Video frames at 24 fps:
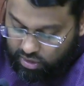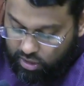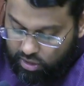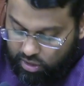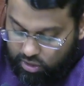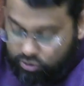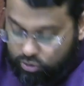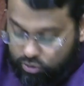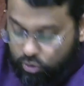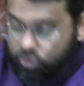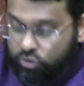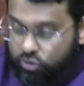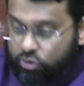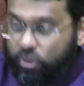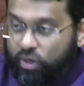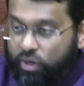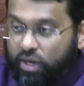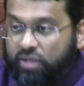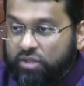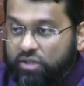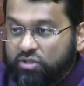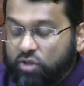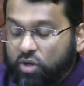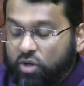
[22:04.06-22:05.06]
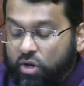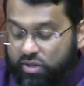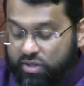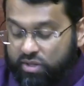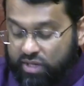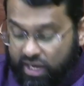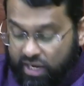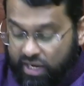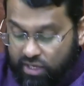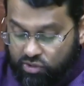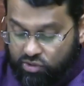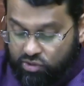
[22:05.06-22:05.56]
So Suhail saw the
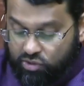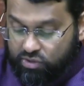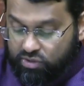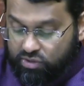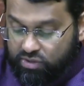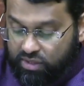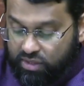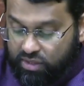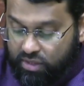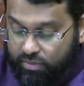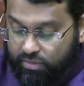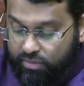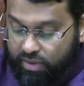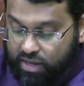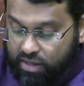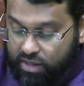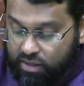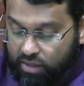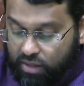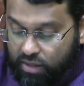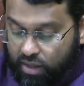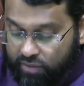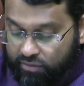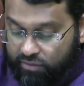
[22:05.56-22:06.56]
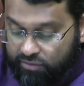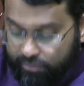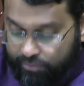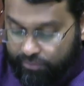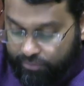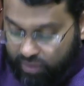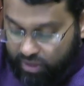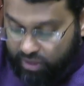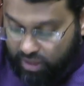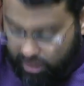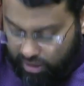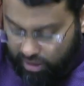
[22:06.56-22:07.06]
angels in the battle of
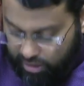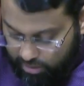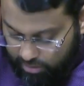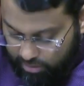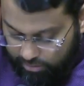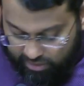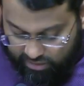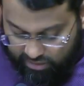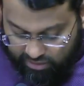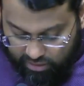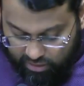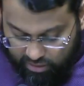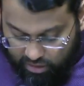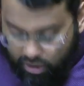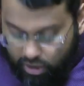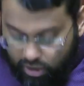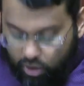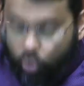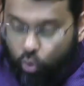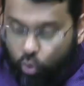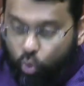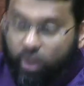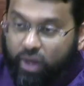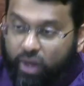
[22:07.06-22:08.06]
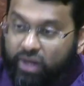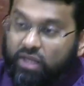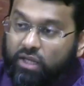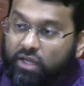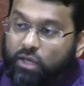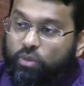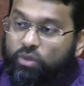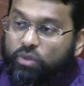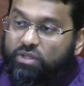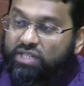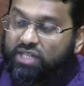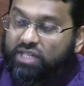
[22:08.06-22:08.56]
uh, Badr. When he
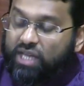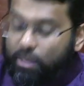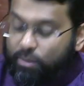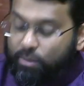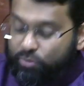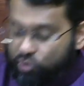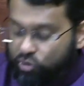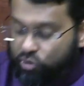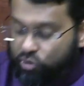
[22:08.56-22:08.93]
was captured